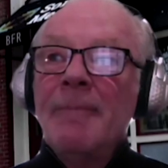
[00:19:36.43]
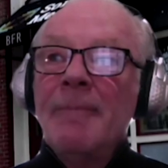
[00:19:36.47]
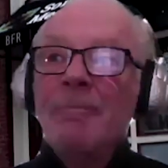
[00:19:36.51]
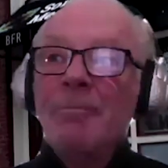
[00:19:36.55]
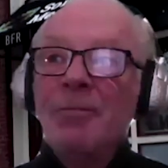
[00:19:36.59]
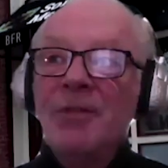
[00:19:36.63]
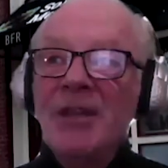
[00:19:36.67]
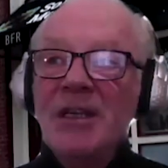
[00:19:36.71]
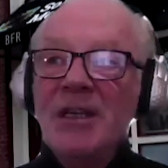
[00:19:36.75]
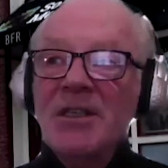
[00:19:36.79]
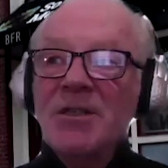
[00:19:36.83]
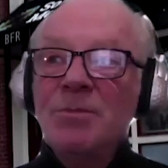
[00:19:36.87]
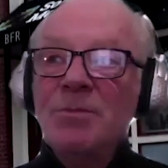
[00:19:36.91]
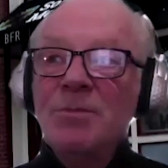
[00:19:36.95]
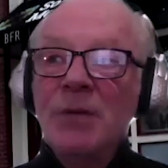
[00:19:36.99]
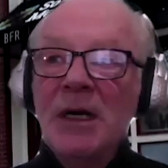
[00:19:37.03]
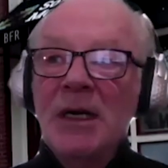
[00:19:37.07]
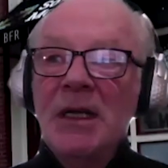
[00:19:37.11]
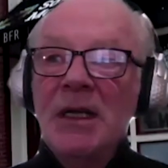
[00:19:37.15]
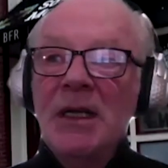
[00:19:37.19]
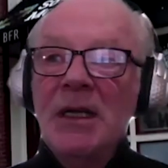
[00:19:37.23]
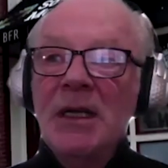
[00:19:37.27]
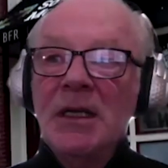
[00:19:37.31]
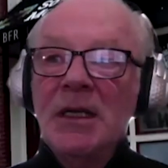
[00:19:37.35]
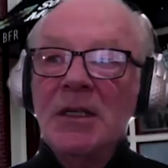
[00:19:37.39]
this
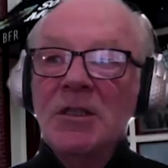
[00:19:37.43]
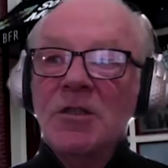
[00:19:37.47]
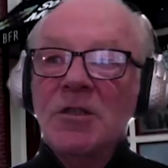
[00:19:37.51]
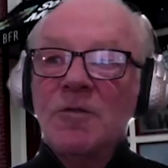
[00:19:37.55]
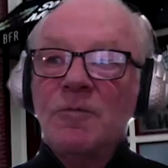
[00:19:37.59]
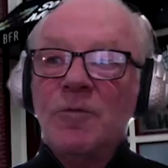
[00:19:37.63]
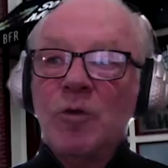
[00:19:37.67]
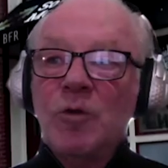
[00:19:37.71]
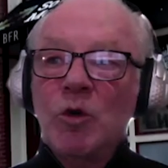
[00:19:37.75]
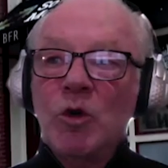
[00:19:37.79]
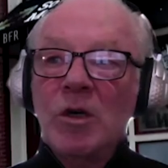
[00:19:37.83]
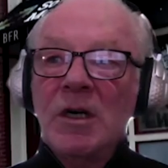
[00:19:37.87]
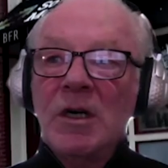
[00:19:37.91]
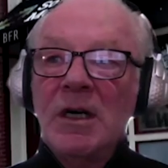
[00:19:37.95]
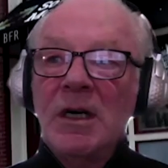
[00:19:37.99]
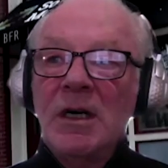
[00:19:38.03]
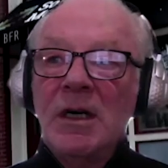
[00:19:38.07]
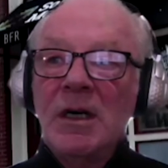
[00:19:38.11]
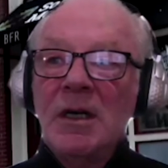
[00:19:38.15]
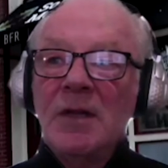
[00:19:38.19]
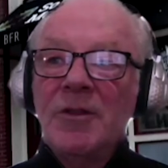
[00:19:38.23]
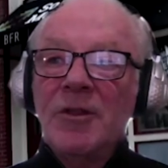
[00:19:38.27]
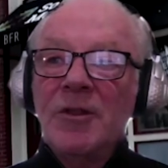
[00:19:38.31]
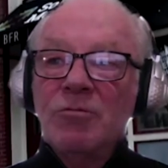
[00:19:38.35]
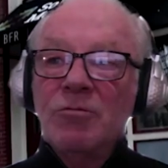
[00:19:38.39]
money is
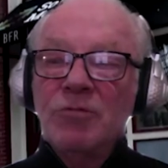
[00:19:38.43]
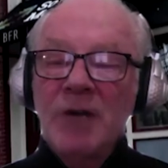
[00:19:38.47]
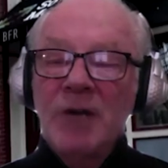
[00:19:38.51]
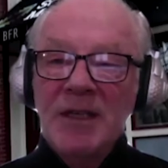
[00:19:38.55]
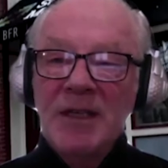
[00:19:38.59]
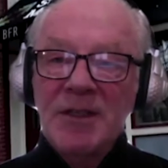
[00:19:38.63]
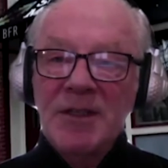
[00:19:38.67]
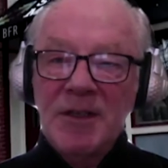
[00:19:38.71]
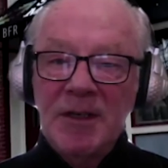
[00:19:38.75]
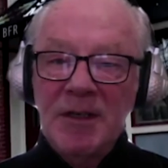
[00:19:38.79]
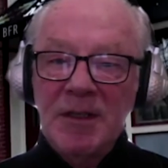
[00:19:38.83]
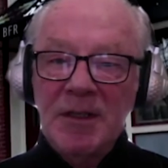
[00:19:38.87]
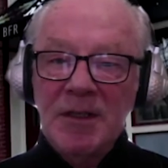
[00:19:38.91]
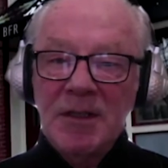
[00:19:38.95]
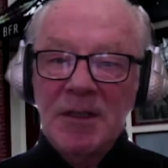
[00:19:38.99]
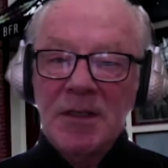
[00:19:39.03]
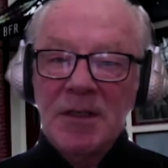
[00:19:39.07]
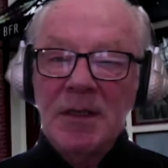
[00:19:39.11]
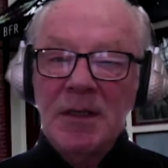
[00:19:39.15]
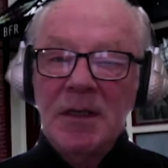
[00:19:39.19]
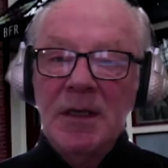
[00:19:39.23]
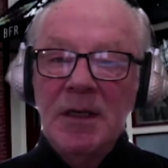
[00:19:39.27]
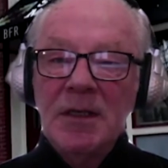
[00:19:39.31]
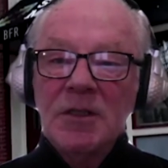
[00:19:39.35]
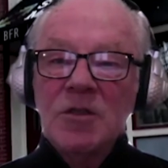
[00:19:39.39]
for the
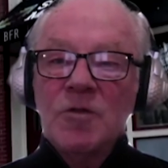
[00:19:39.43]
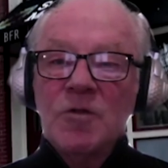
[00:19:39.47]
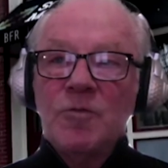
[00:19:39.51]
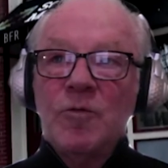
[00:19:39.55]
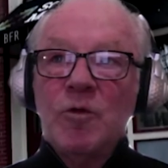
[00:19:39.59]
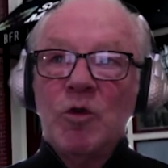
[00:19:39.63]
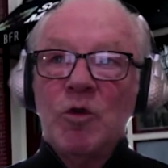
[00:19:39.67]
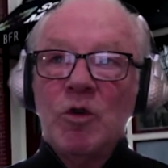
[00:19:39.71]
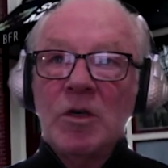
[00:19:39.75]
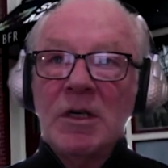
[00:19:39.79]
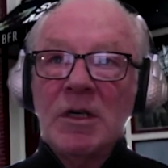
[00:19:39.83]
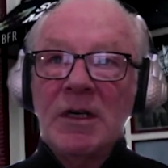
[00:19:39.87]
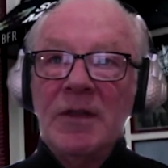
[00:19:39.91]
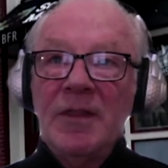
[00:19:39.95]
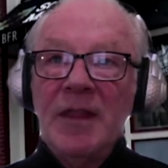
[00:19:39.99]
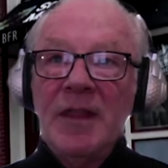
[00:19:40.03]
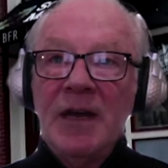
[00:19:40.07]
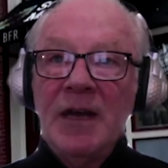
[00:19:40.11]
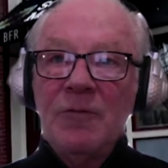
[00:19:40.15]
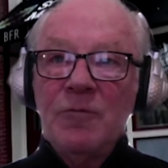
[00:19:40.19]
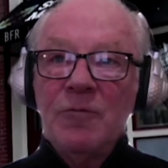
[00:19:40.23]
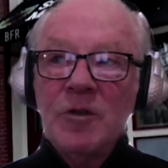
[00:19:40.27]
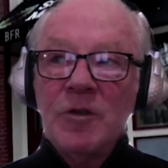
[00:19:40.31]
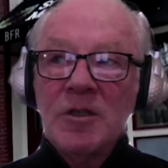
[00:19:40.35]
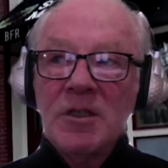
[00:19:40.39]
residents, it's for
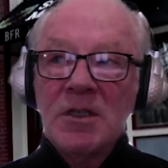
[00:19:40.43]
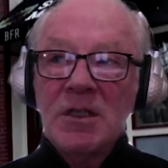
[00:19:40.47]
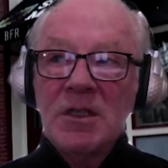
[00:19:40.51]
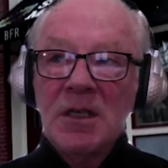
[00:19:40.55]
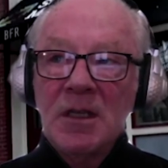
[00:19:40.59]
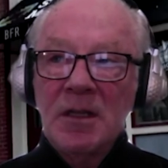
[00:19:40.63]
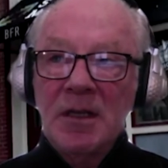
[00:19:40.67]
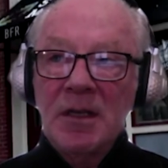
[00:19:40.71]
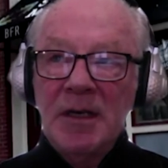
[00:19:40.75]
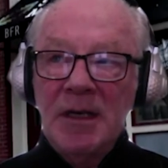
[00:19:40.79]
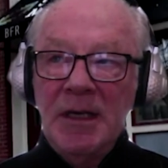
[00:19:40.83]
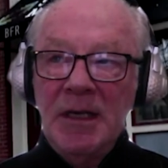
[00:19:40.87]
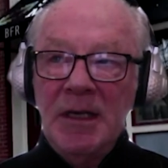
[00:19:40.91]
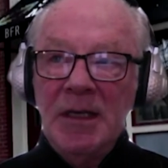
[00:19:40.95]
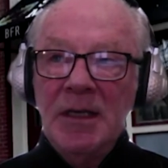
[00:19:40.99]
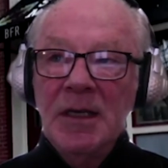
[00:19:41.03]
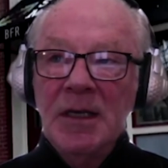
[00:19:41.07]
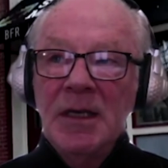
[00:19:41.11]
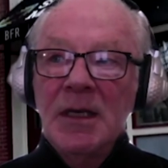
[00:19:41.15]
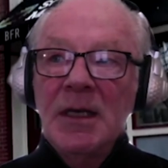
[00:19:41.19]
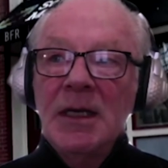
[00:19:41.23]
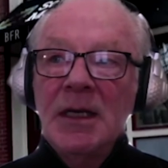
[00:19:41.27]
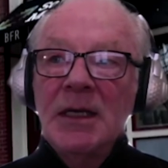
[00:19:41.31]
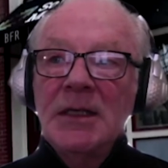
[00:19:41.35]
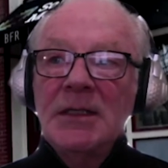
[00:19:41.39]
that facility
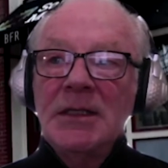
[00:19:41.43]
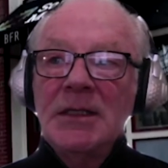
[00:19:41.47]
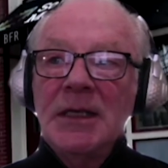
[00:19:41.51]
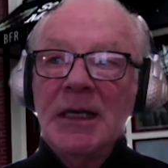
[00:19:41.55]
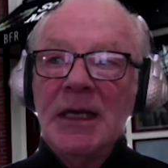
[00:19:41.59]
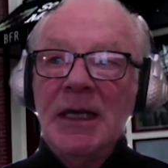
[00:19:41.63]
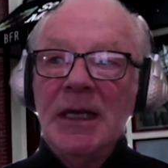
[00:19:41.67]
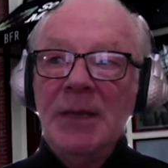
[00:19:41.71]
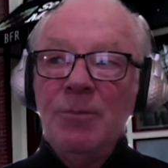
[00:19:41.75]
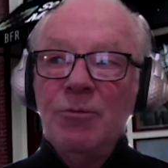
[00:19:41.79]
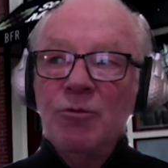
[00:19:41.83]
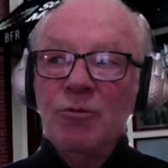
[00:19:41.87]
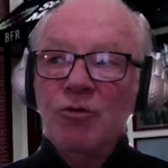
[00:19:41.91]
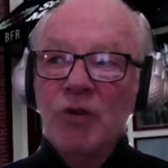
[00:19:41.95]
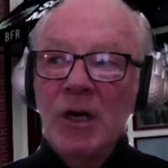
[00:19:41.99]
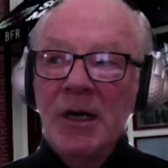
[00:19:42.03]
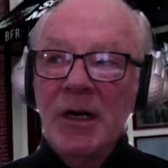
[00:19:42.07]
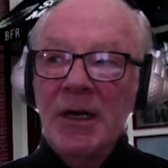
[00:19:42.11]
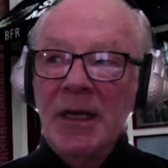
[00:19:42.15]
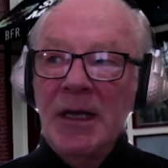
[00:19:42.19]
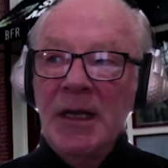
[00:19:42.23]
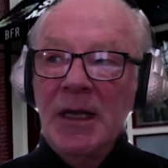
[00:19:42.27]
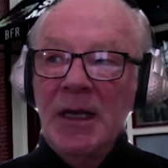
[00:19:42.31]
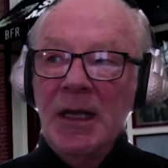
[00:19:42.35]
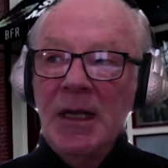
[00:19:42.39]
to keep
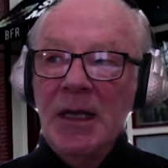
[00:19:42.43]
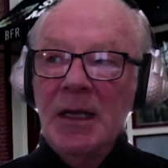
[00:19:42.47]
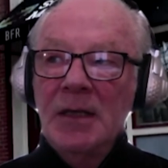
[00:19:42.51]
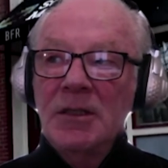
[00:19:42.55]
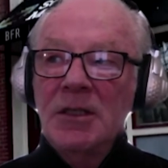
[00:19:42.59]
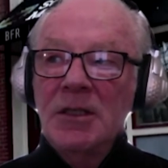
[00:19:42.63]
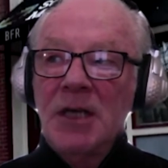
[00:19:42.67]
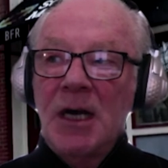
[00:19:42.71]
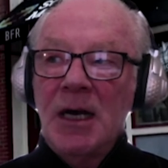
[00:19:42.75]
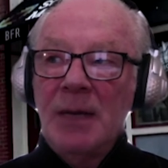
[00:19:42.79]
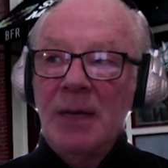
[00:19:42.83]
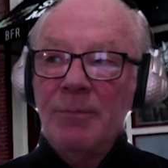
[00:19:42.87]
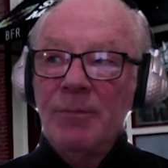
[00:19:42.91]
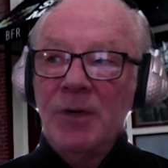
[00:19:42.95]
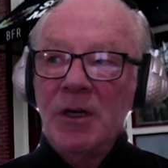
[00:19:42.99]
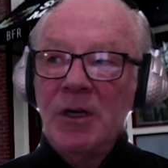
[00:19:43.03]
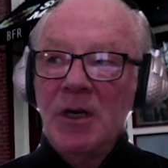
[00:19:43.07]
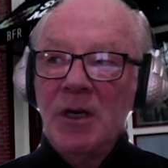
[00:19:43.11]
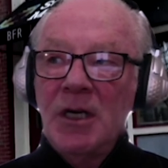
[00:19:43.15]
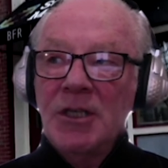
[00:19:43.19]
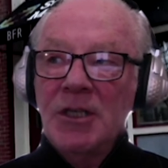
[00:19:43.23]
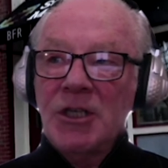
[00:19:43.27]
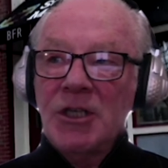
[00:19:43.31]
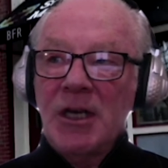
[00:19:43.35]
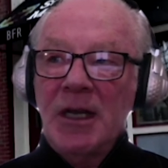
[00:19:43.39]
running top
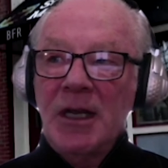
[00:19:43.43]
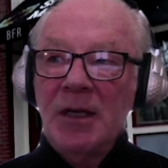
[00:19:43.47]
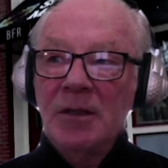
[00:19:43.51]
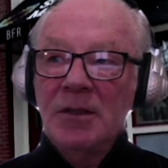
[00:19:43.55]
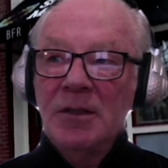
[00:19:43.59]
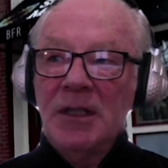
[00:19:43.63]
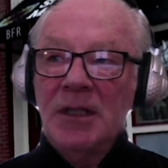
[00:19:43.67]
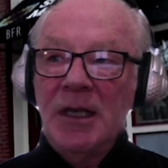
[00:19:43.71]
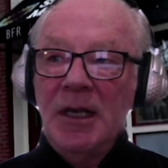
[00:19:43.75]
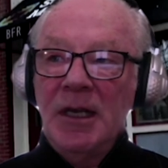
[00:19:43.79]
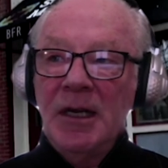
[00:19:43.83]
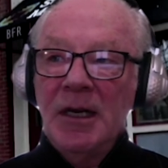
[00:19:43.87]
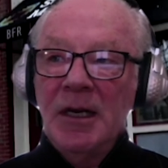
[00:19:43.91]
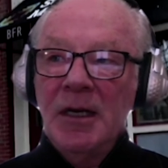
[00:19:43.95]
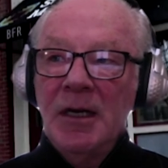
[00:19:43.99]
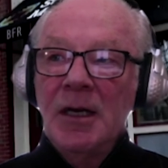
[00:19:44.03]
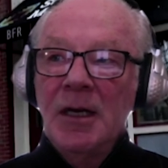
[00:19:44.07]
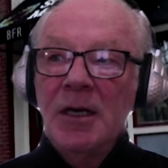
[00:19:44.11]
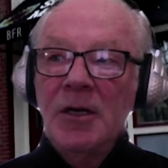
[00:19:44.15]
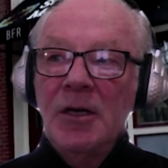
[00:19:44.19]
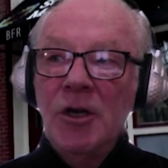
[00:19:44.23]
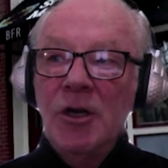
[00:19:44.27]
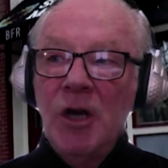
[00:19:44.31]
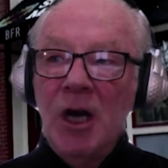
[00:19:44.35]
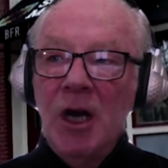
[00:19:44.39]
notch healthcare,
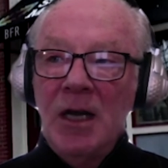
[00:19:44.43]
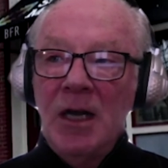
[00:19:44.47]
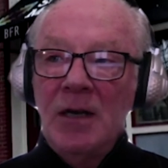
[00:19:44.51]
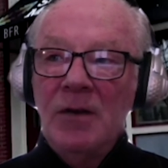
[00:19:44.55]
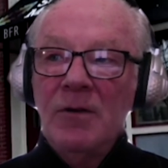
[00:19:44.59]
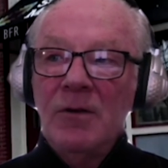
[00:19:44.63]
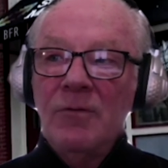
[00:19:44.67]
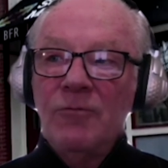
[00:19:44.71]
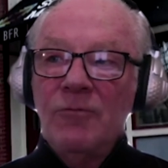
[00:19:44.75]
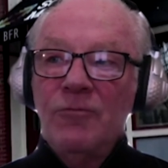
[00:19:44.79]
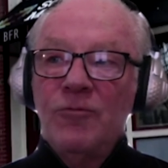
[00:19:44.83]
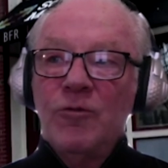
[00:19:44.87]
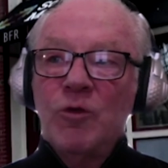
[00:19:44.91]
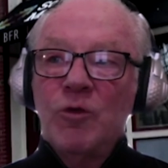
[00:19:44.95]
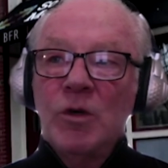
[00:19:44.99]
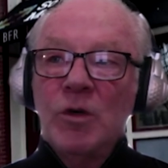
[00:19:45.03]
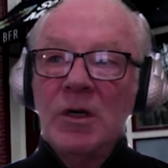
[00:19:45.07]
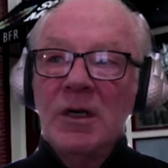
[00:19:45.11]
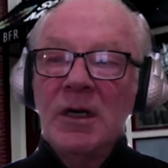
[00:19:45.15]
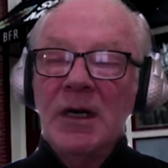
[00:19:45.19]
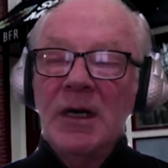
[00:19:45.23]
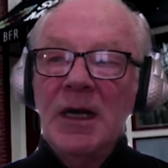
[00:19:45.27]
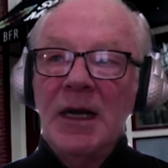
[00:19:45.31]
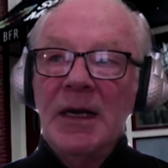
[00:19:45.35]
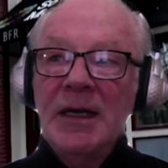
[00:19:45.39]
not
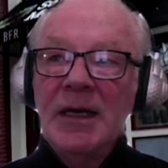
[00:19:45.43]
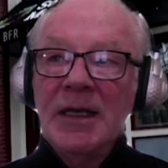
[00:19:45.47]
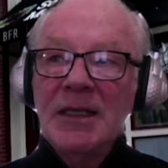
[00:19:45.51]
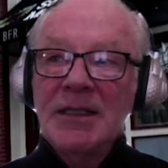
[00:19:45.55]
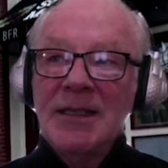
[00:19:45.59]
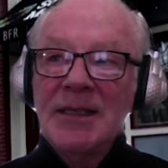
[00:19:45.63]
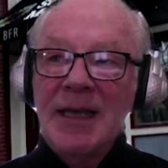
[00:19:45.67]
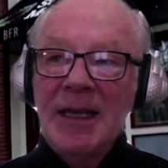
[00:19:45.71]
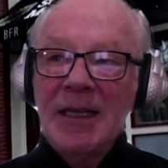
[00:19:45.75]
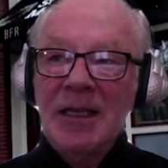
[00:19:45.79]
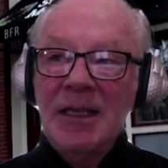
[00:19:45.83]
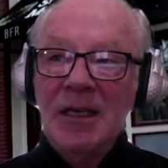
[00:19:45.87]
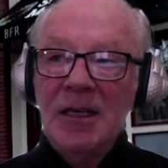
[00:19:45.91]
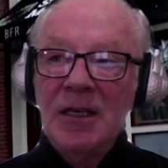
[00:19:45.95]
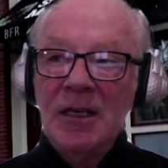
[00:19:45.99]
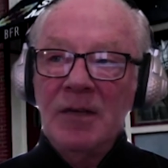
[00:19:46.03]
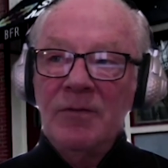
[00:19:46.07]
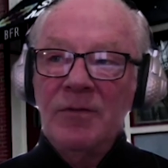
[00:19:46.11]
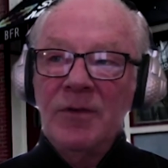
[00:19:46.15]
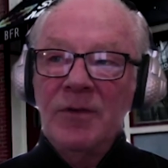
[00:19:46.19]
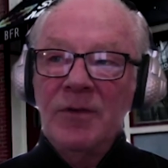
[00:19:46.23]
for an executive